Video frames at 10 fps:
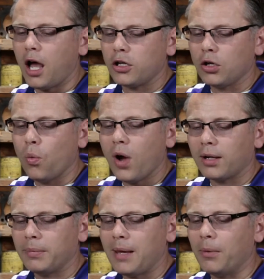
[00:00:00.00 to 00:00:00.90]
You'll want
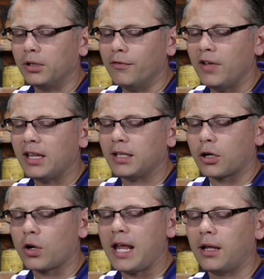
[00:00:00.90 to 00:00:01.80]
to be able to vent the
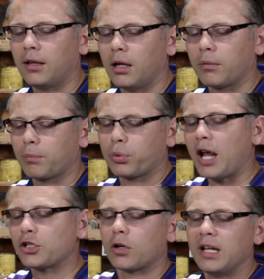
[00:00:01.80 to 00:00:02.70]
crank, the
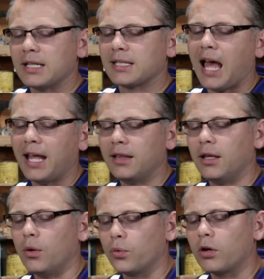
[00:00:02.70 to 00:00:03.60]
pressure inside
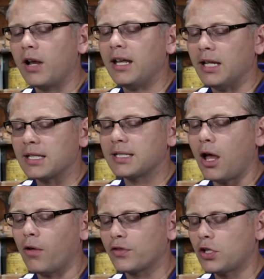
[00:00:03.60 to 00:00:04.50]
the rear end
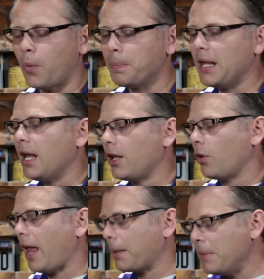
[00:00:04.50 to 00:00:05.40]
itself. So, you
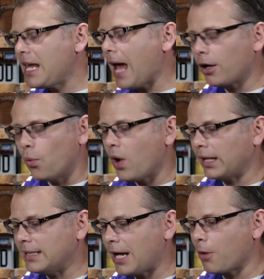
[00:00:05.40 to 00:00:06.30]
know, like me, I don't
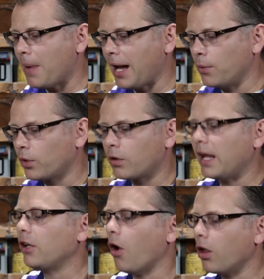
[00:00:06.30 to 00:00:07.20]
want to tear my rear
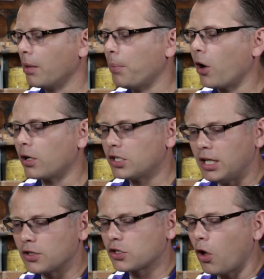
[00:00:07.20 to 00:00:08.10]
end all apart to
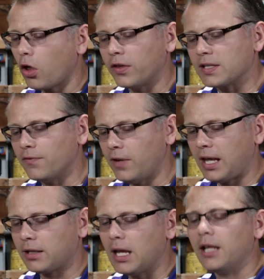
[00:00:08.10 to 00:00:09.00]
install this
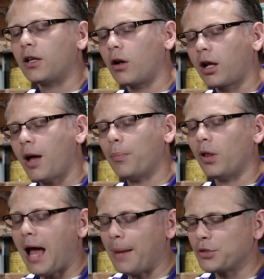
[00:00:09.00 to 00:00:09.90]
vent. There are a
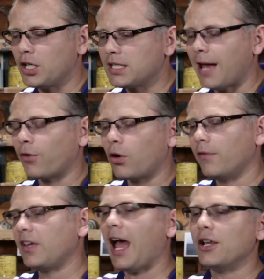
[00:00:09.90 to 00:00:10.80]
couple options. I've heard
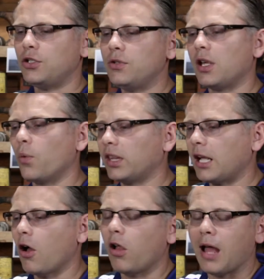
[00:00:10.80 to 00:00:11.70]
of guys using what they
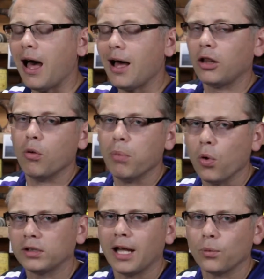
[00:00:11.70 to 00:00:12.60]
call a hollow
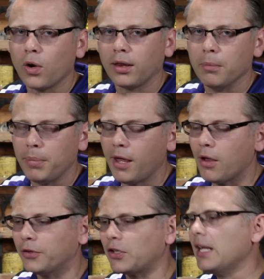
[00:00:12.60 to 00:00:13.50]
bolt on one of the
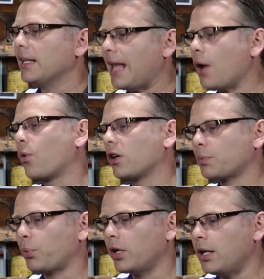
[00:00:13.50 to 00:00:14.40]
bells. That works
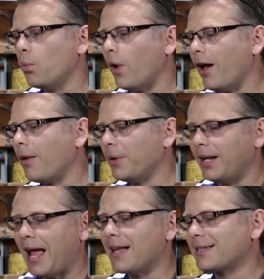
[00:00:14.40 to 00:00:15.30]
pretty well, but
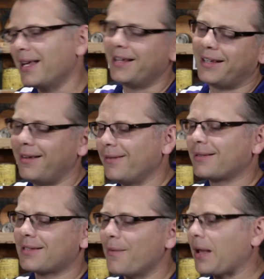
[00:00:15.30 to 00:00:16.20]
it has, you know,
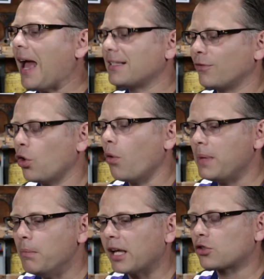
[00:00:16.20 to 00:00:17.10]
some guys have told
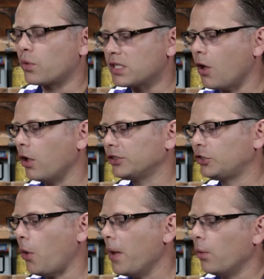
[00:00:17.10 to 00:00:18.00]
me mixed results.
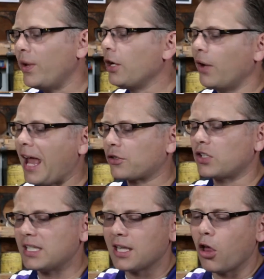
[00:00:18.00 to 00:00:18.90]
So we don't
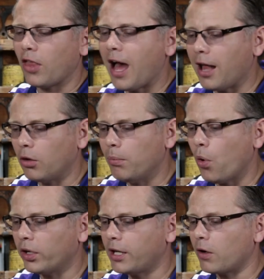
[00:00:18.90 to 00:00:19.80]
actually sell the hollow
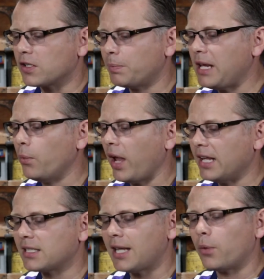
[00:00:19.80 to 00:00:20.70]
bolt here at Speedway.
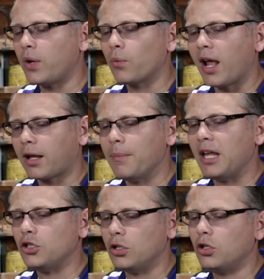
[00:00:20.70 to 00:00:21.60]
Instead, we
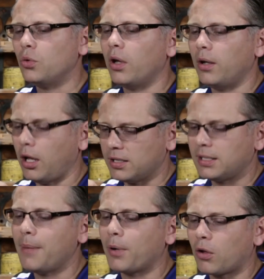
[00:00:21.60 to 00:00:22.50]
recommend you do a
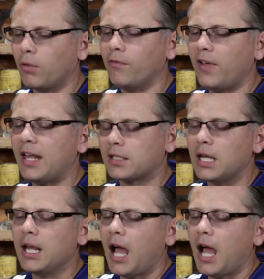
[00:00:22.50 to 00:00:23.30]
typical vent.